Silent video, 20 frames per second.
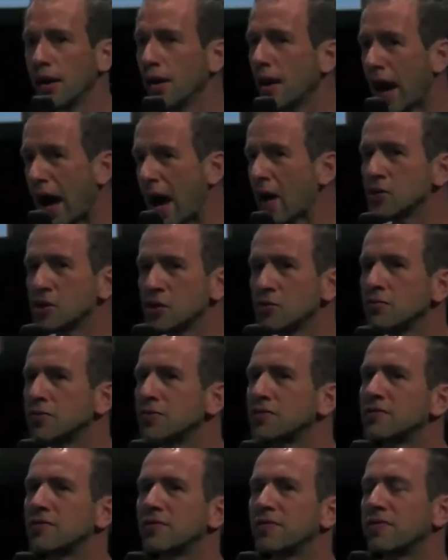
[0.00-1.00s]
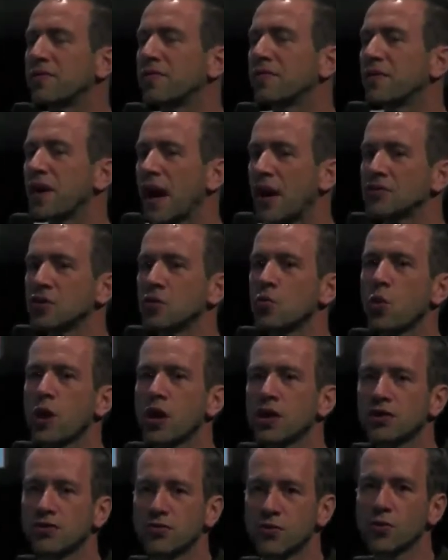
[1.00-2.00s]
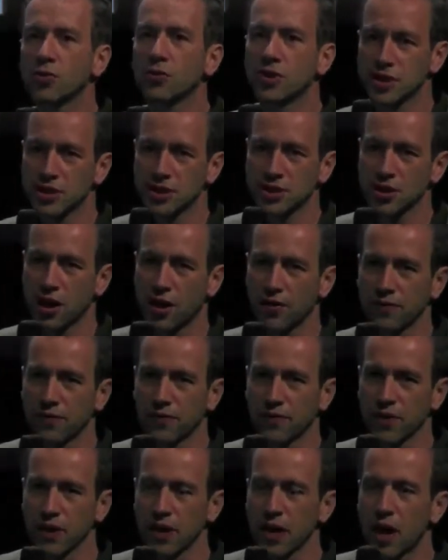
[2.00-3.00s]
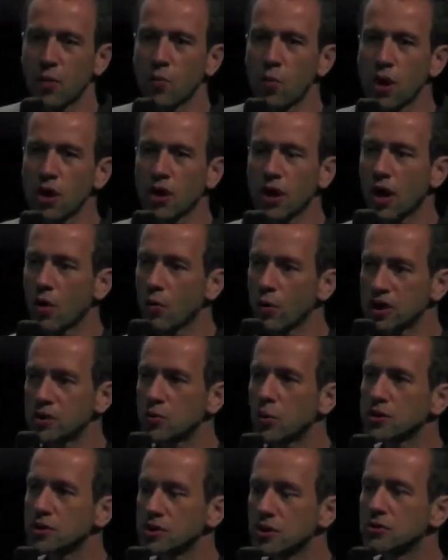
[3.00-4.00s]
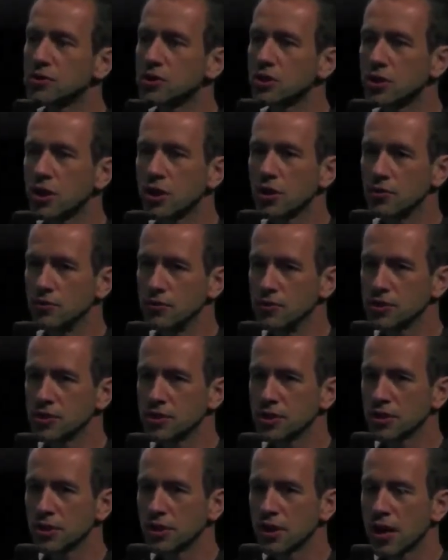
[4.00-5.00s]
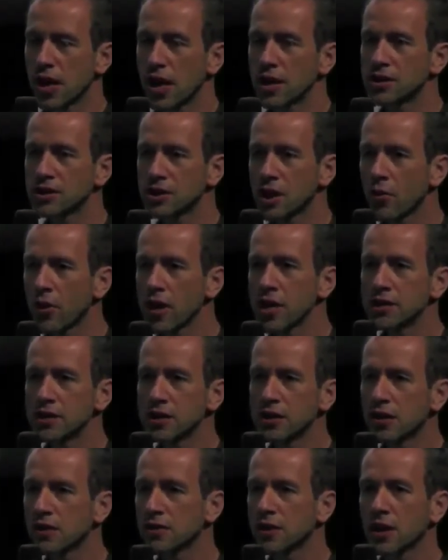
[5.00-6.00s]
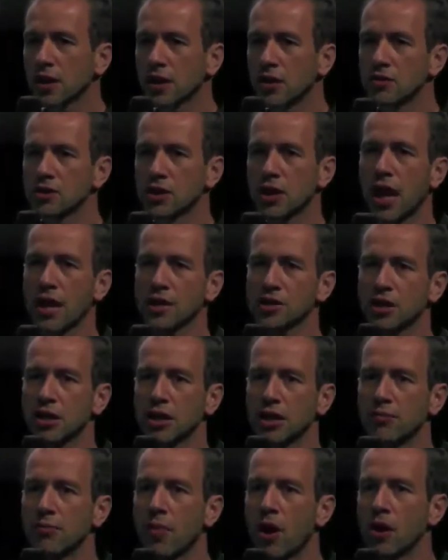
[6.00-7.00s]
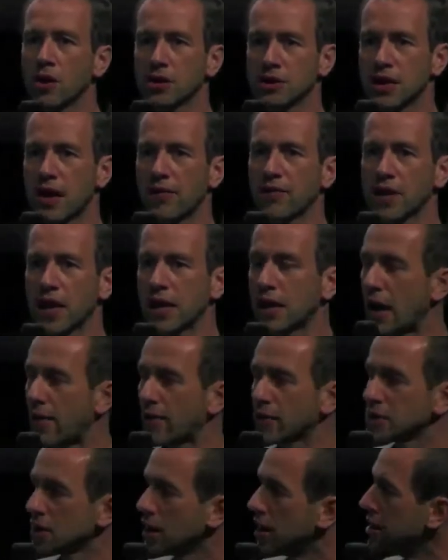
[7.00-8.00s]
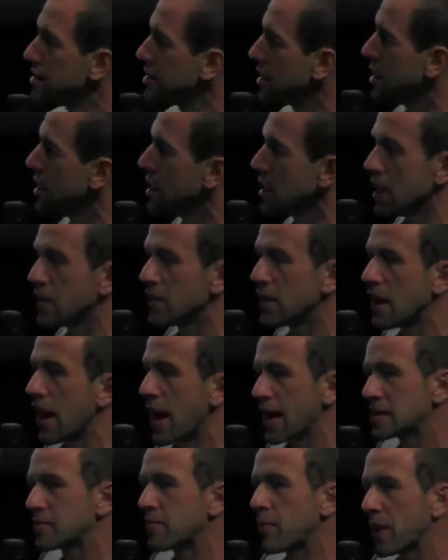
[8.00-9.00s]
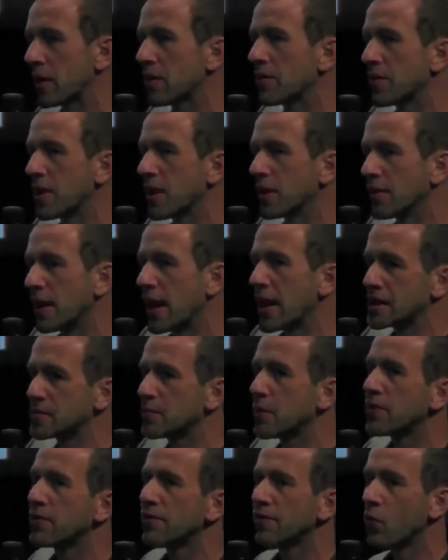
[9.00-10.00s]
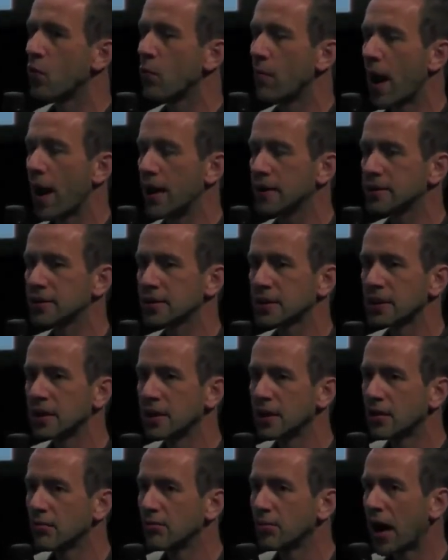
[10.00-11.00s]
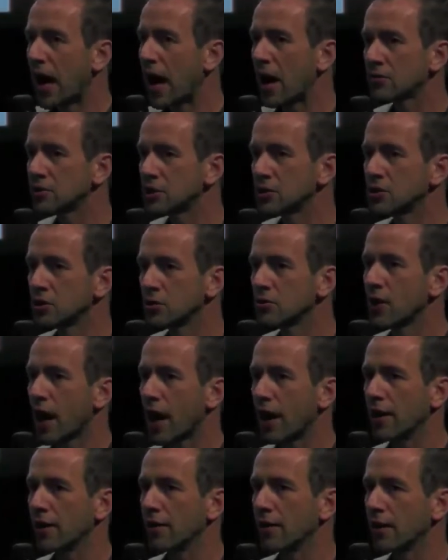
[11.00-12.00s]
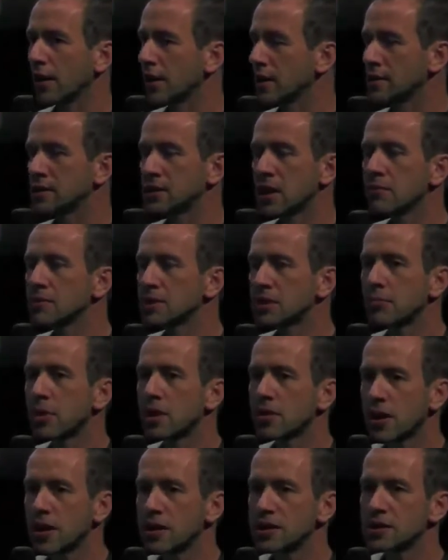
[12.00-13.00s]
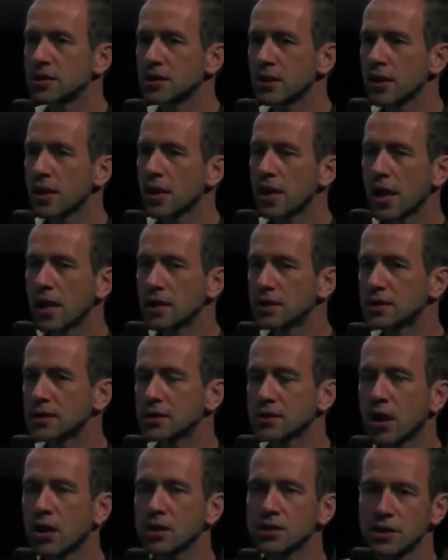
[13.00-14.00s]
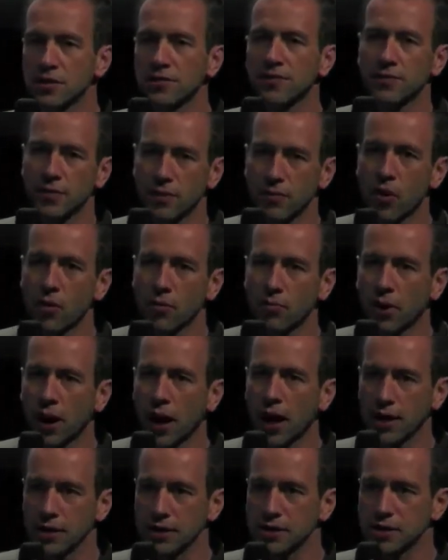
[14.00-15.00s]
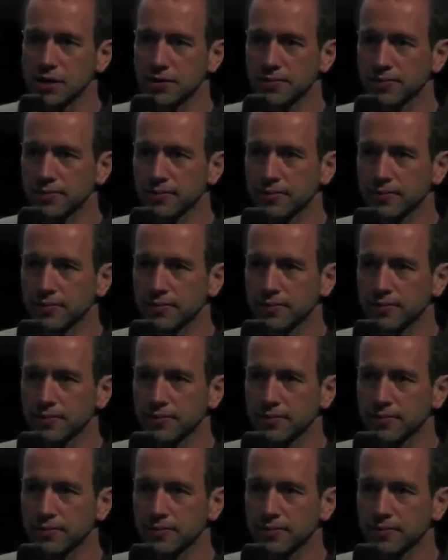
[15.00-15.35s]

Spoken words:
how do you weed through all this stuff and work out which ones you should use? It's so easy to think you should actually market and advertise in the next big thing, the next big format. But how do you do that? It seems to me that it's starting from the wrong place.